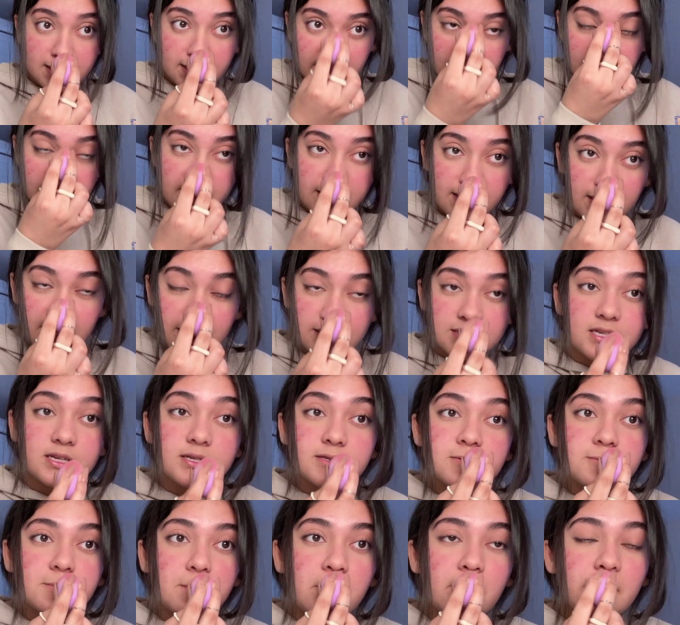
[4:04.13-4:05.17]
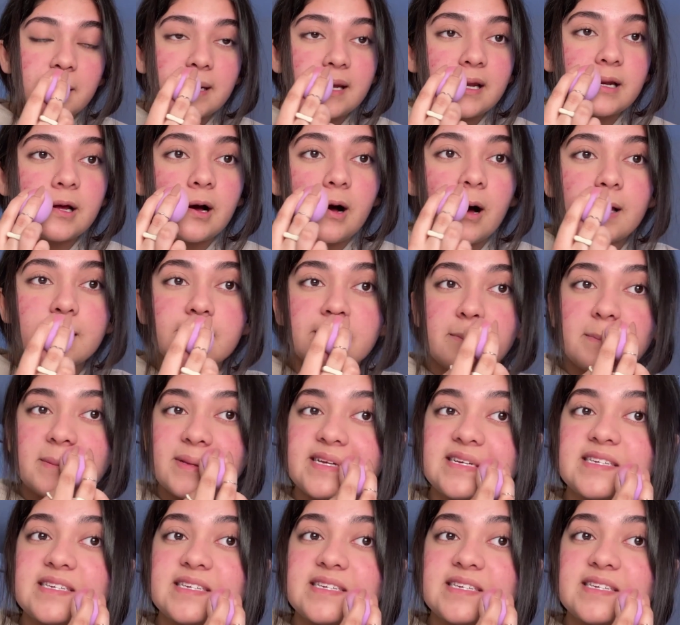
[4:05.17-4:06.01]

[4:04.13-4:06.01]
I just put it on the places